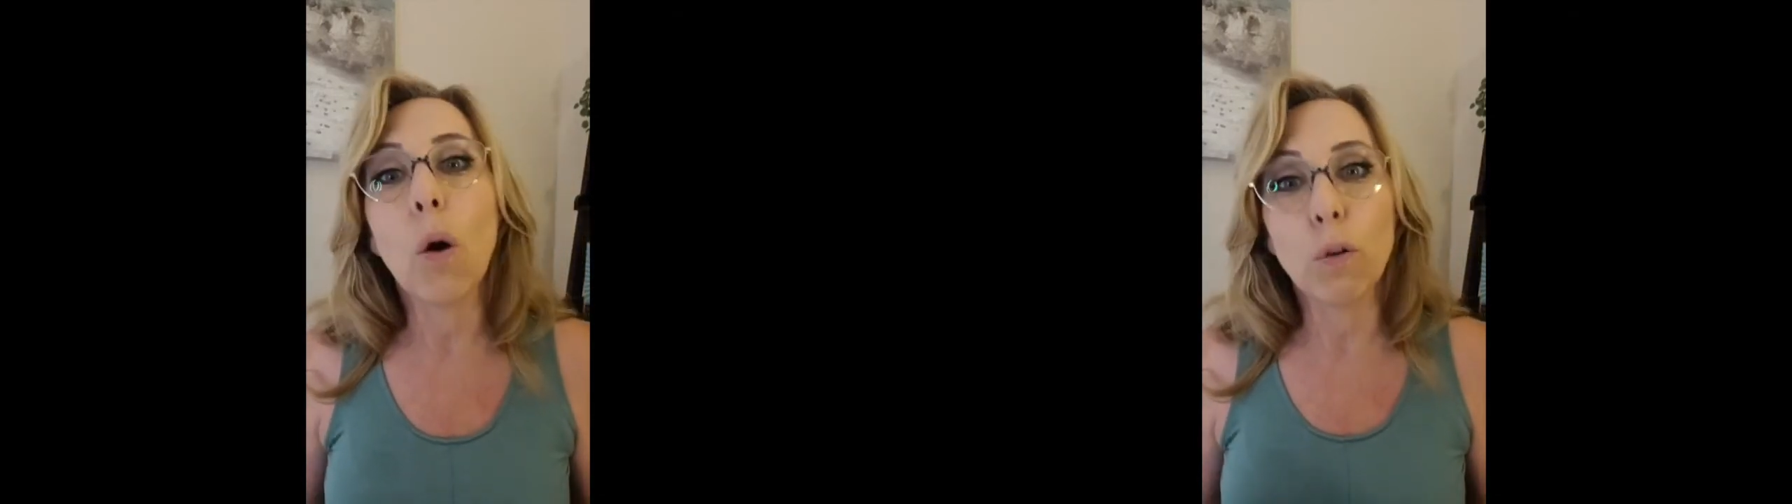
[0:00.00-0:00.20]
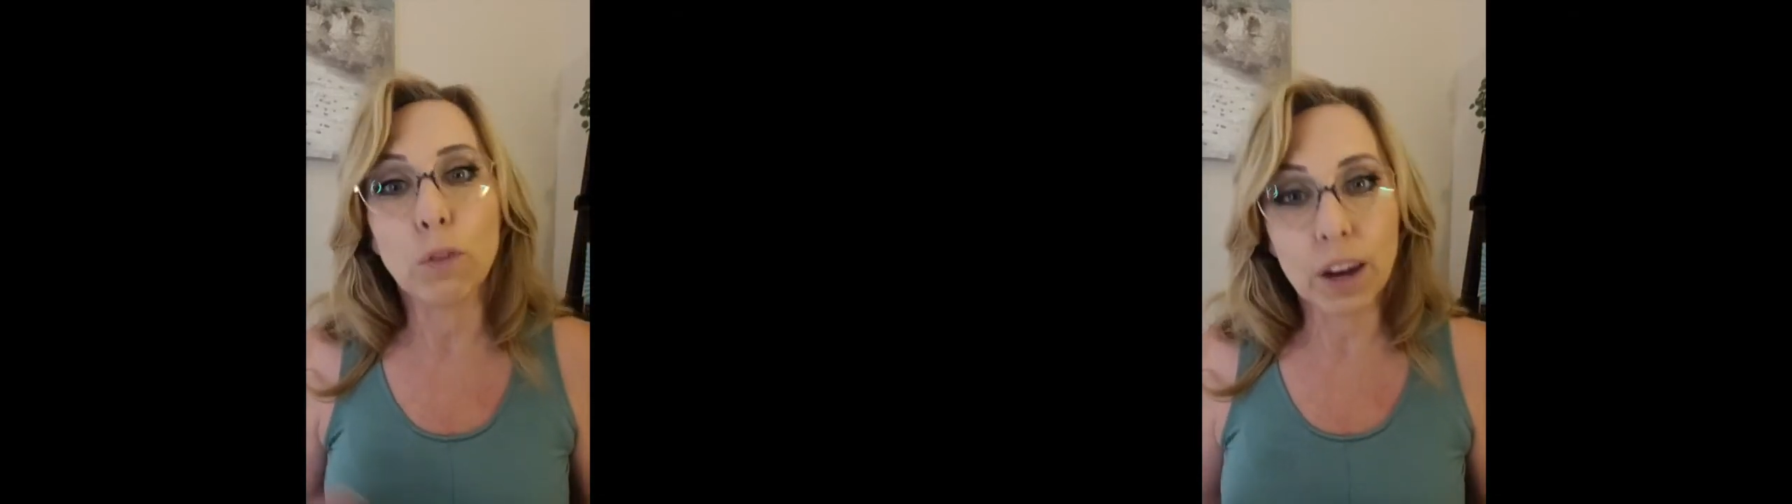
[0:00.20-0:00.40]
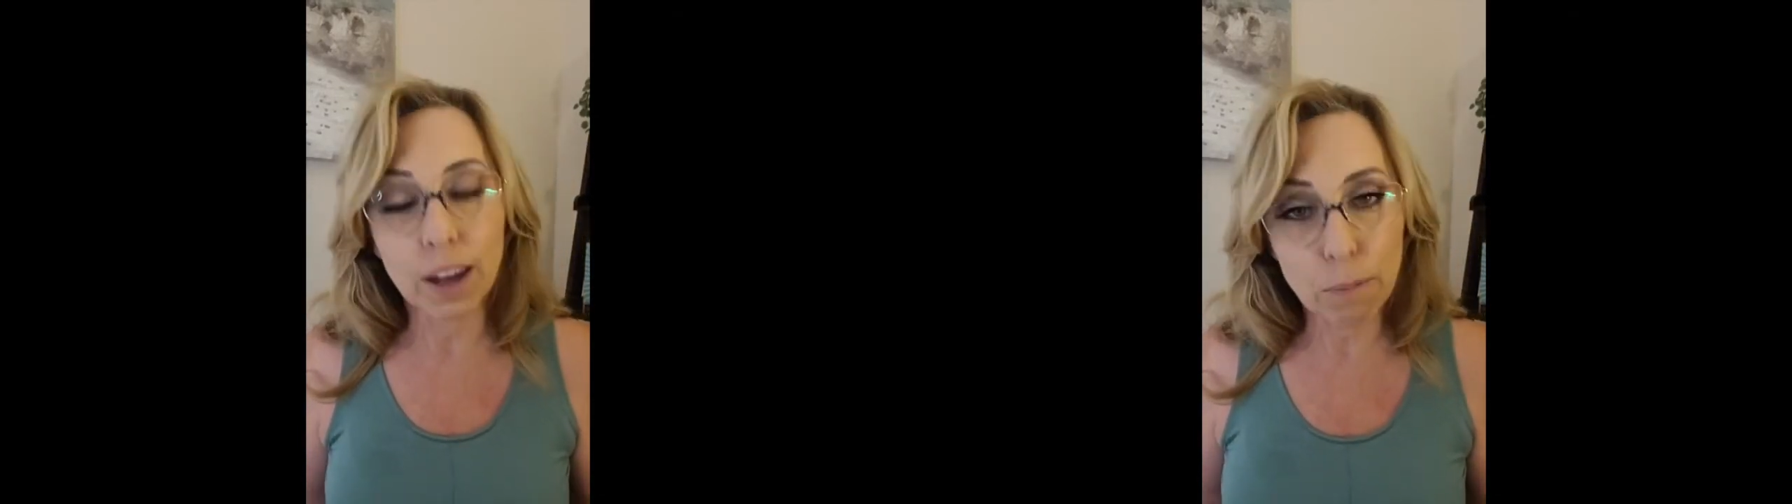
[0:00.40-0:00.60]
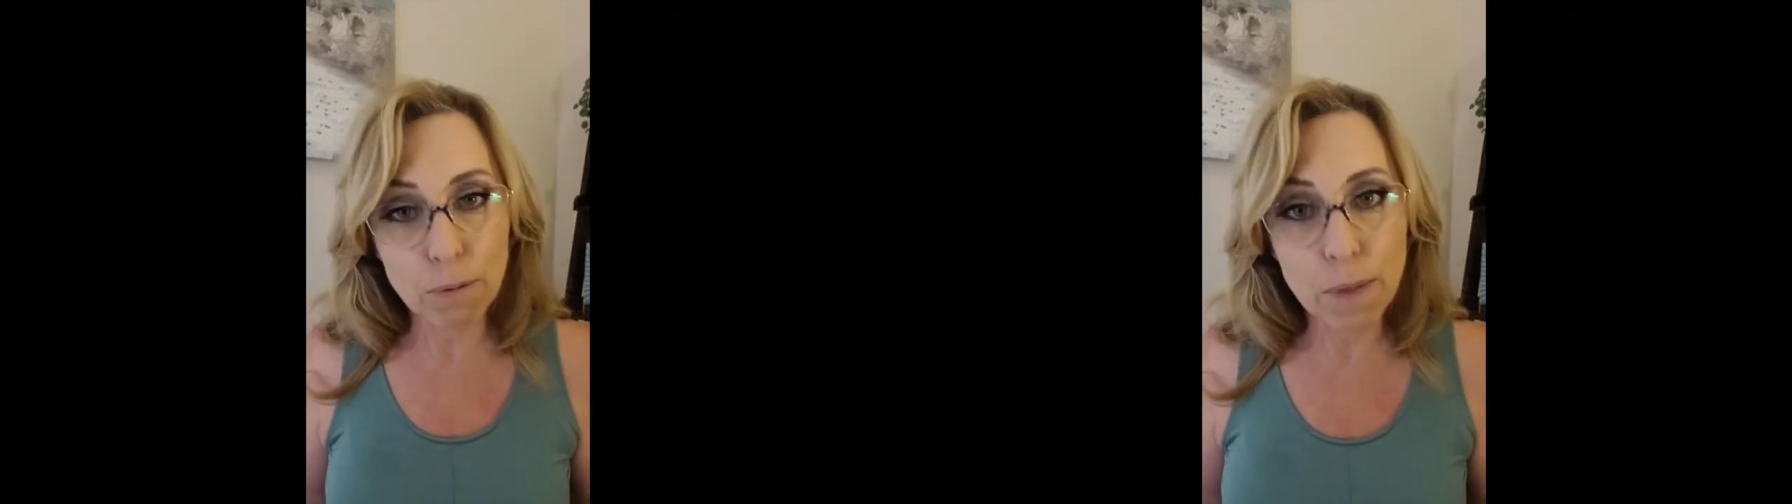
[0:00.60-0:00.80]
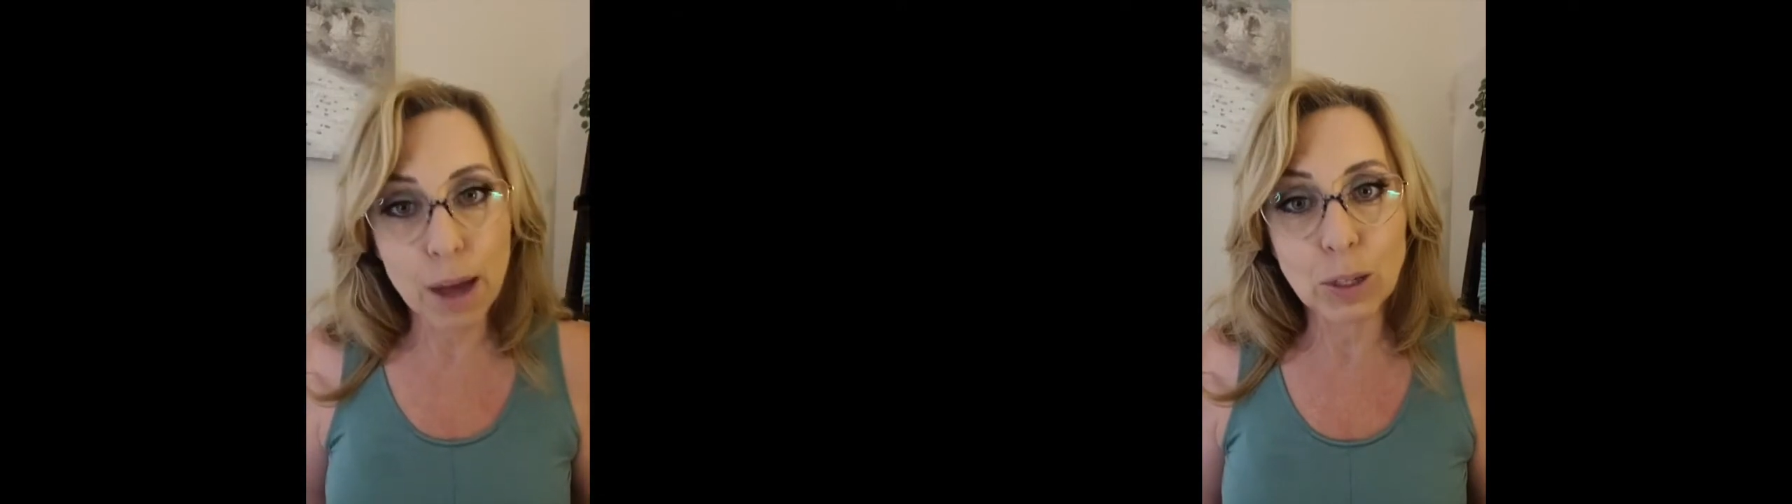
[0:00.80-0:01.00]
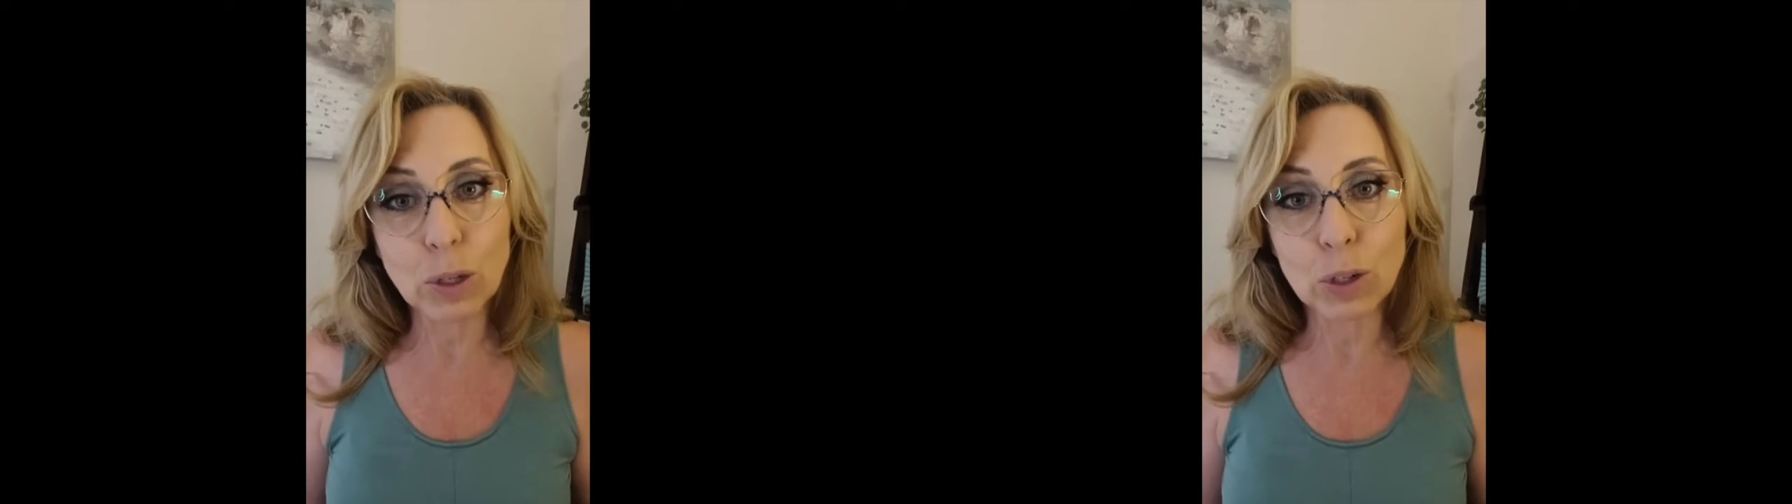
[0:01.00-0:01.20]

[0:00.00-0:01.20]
over a couple months,